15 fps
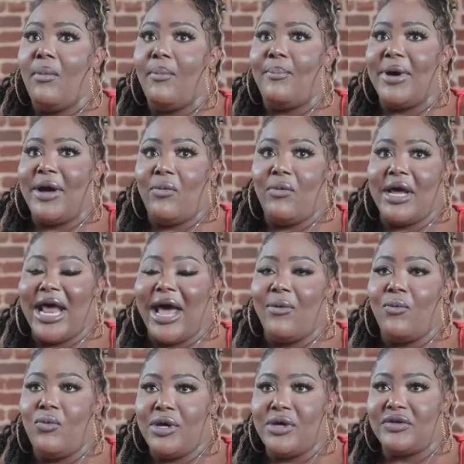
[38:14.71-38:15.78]
But what I
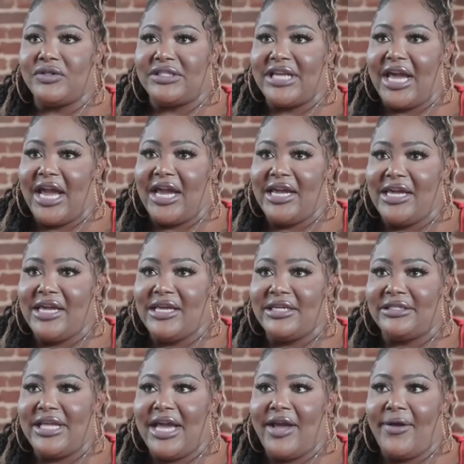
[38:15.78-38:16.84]
will say
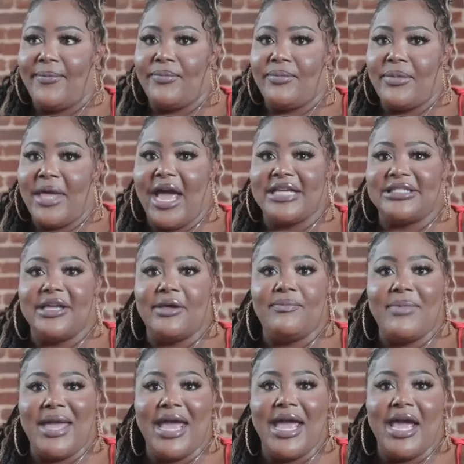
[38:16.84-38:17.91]
is that as a
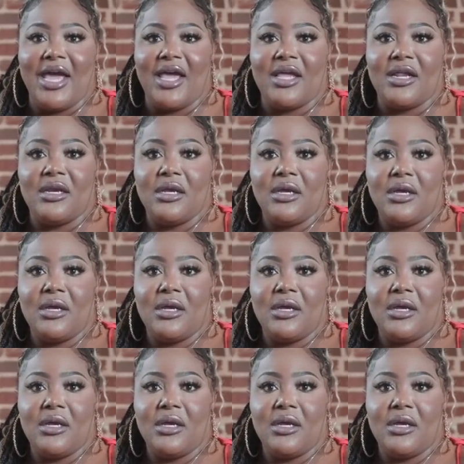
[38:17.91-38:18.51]
man